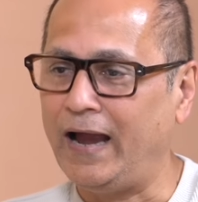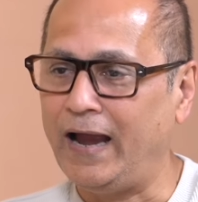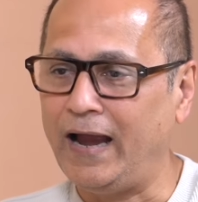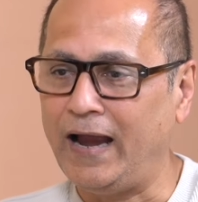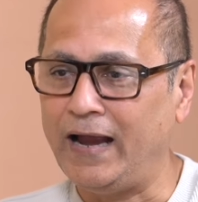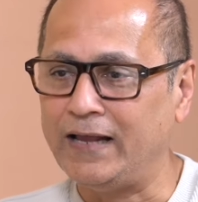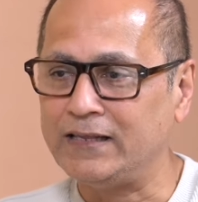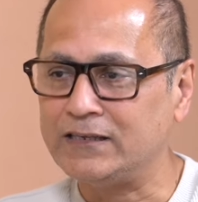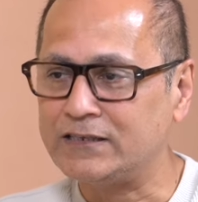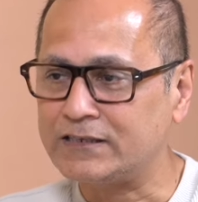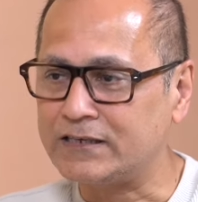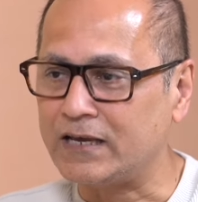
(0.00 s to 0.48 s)

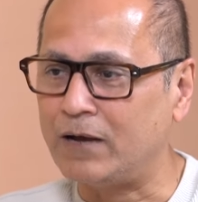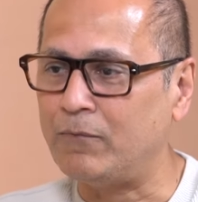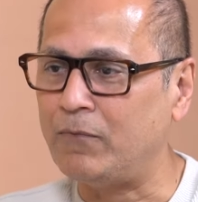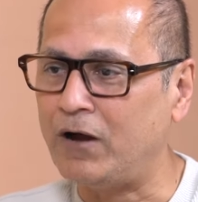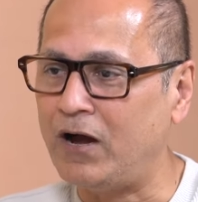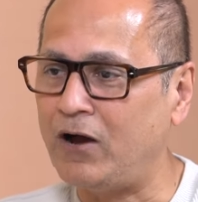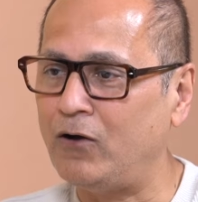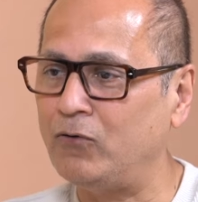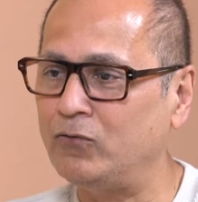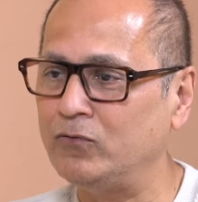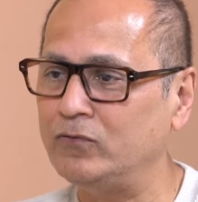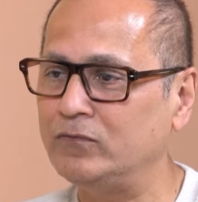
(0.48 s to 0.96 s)
And
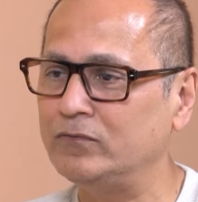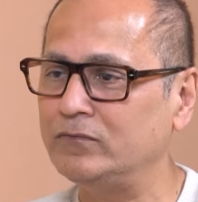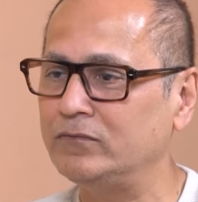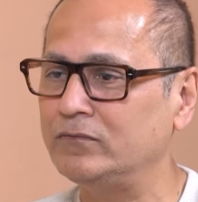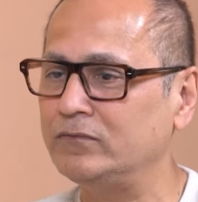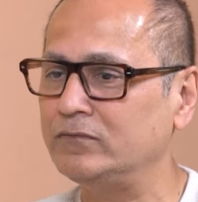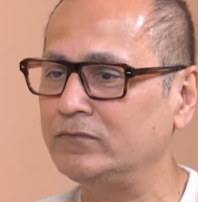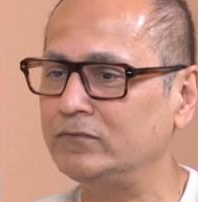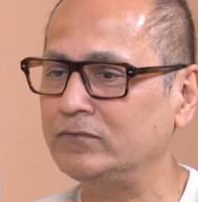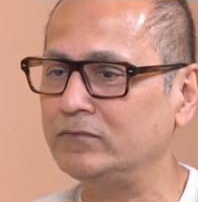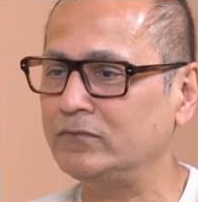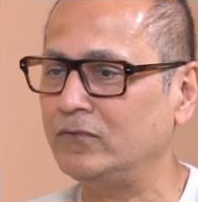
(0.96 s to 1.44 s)

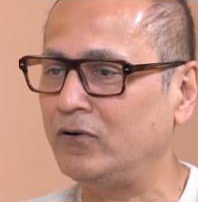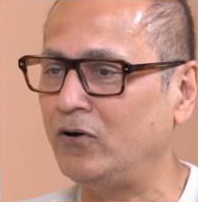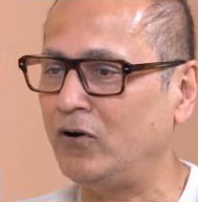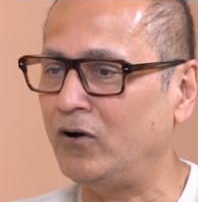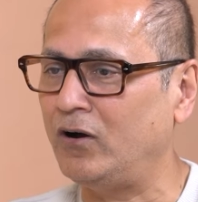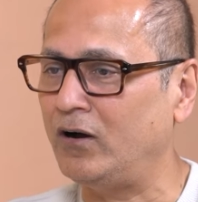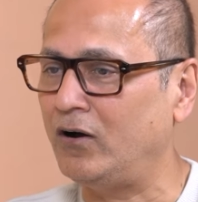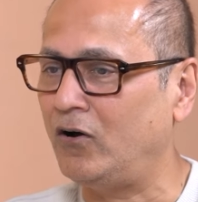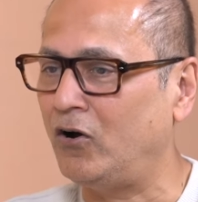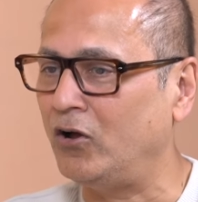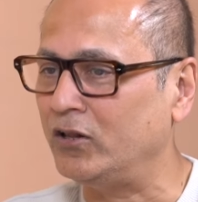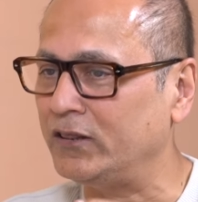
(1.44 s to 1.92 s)
somehow
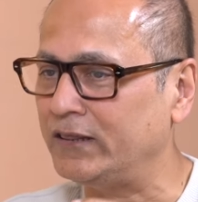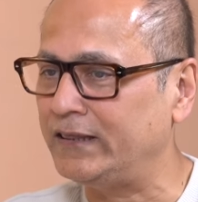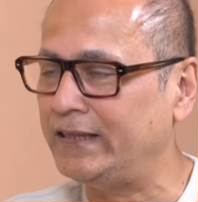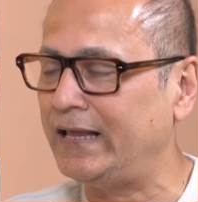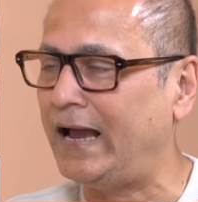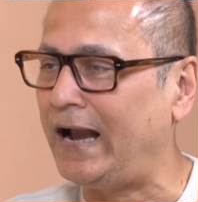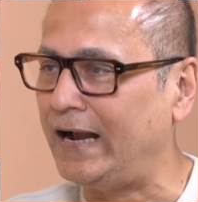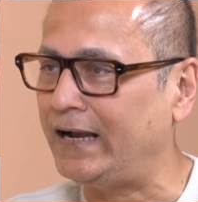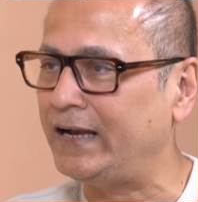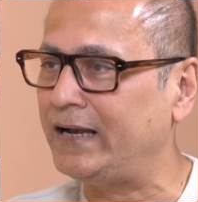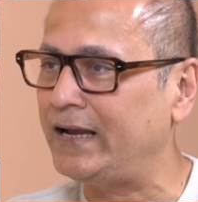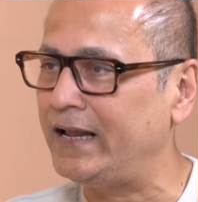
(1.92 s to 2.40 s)
on
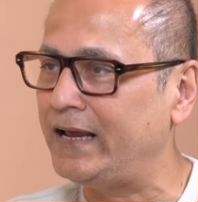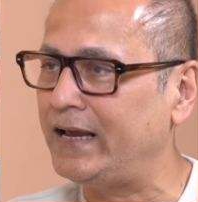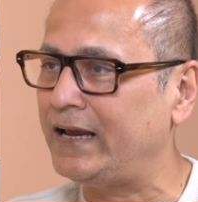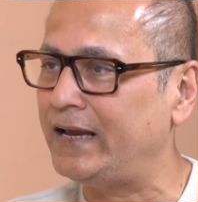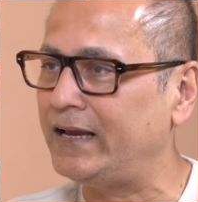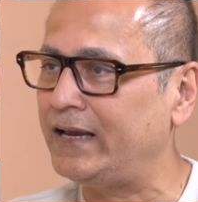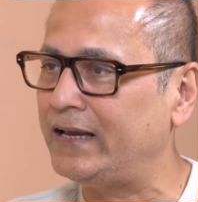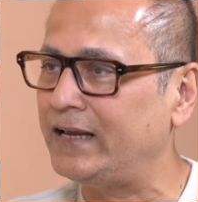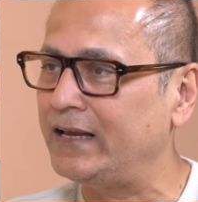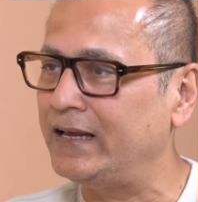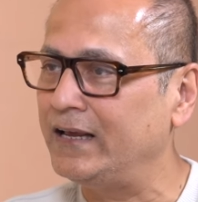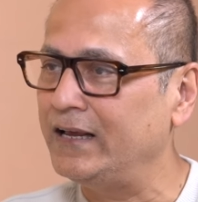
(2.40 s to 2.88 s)
that
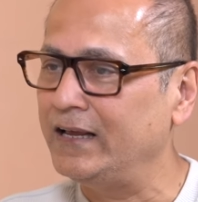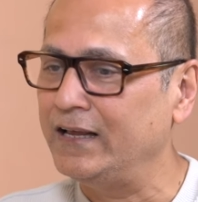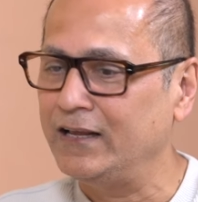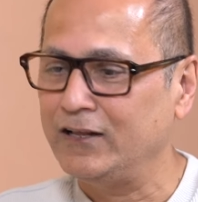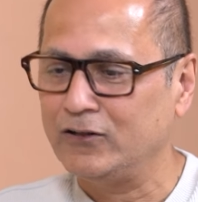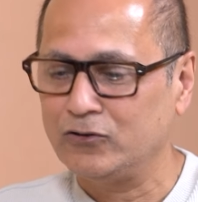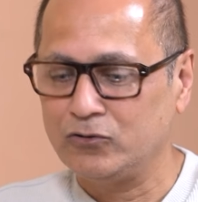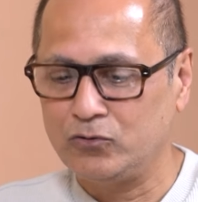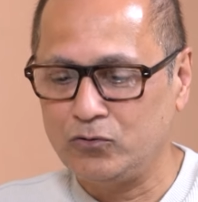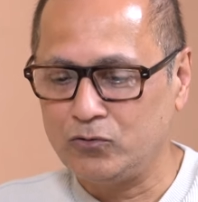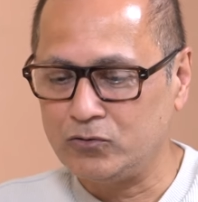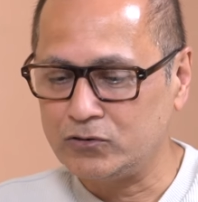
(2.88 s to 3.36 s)
day,
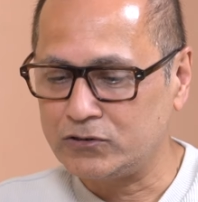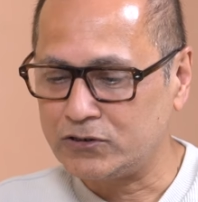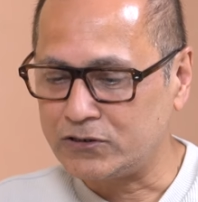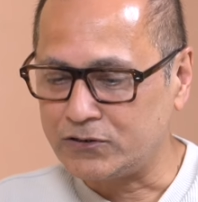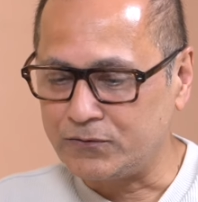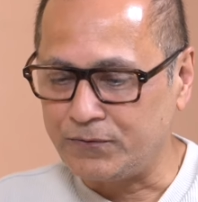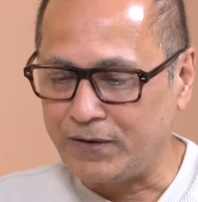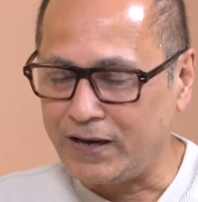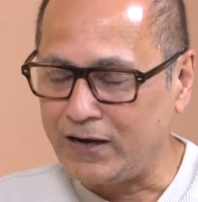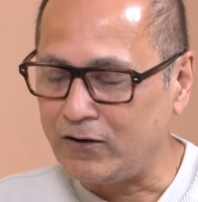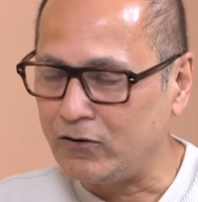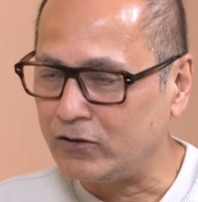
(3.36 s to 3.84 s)
those
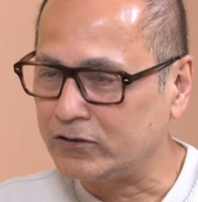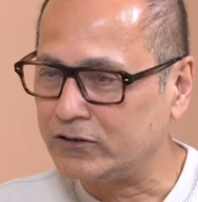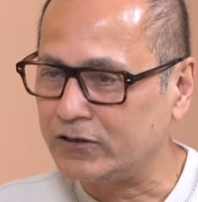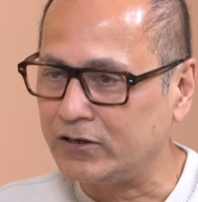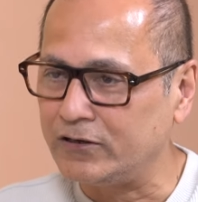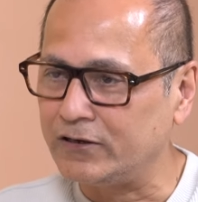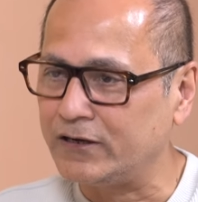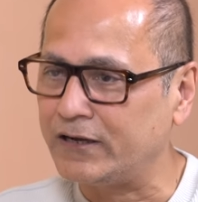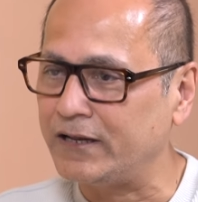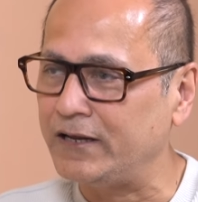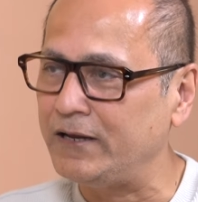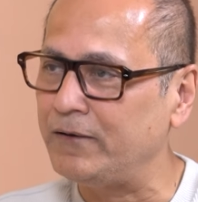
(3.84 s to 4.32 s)
12 or
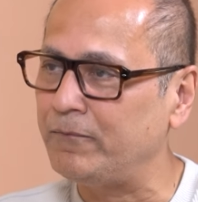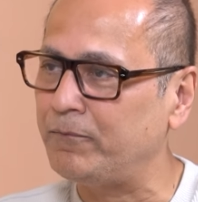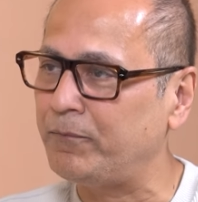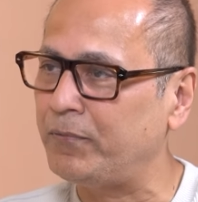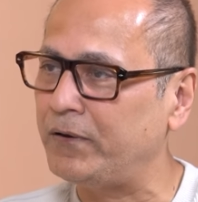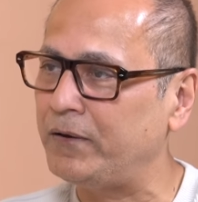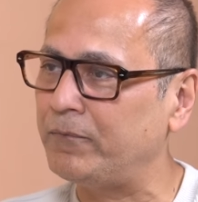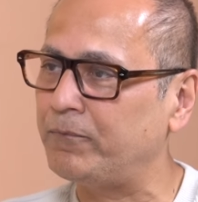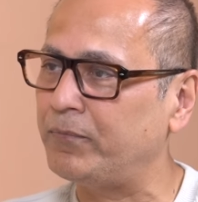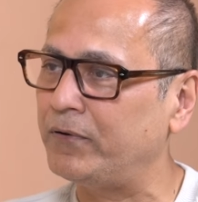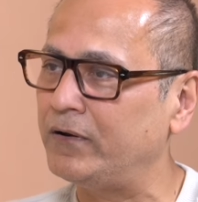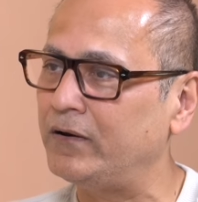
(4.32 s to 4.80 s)
13
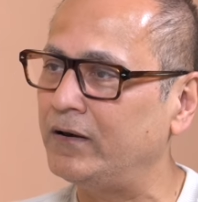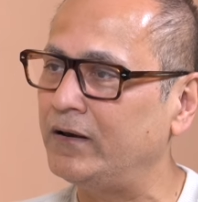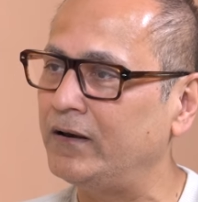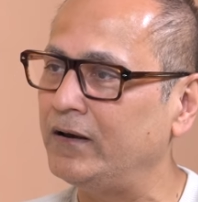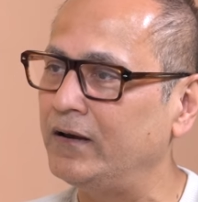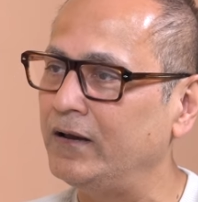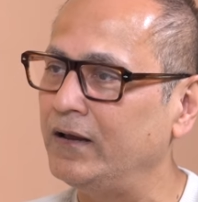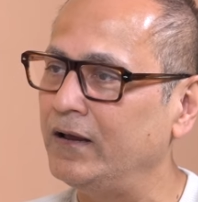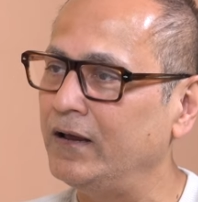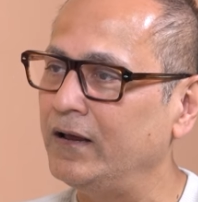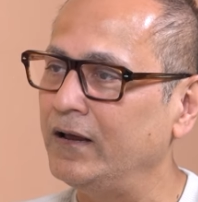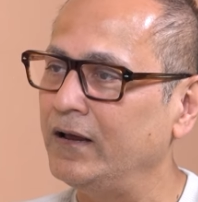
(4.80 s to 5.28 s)
people